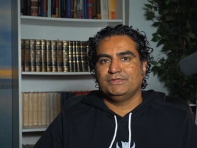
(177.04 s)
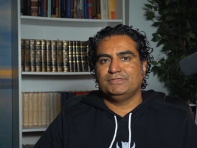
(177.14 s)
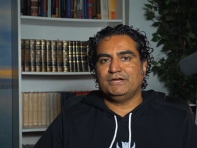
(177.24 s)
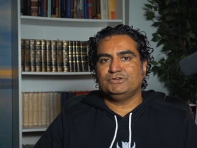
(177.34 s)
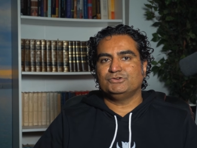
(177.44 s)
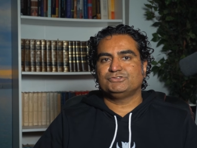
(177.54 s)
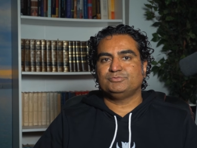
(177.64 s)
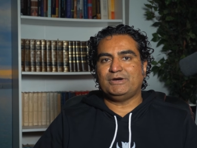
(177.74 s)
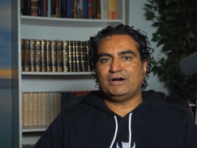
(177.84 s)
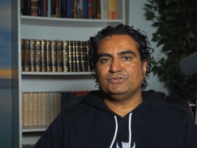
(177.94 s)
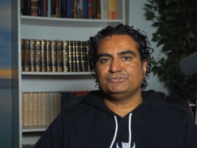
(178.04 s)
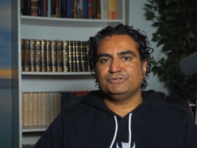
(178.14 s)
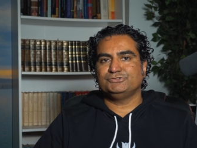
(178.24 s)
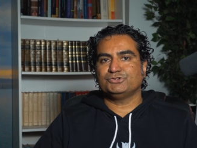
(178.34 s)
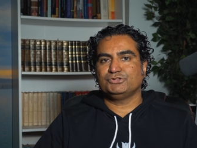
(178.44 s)
that your spouse
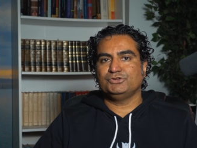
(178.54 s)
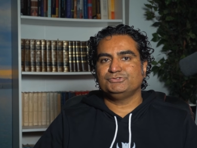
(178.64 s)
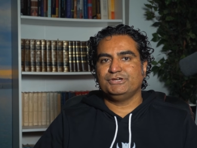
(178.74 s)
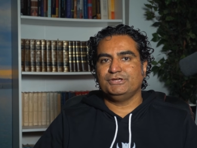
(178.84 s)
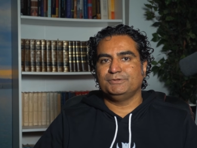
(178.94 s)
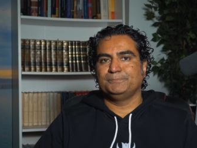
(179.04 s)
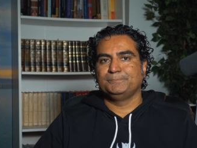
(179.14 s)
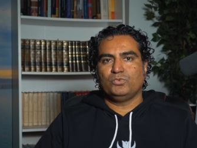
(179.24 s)
is your close kin.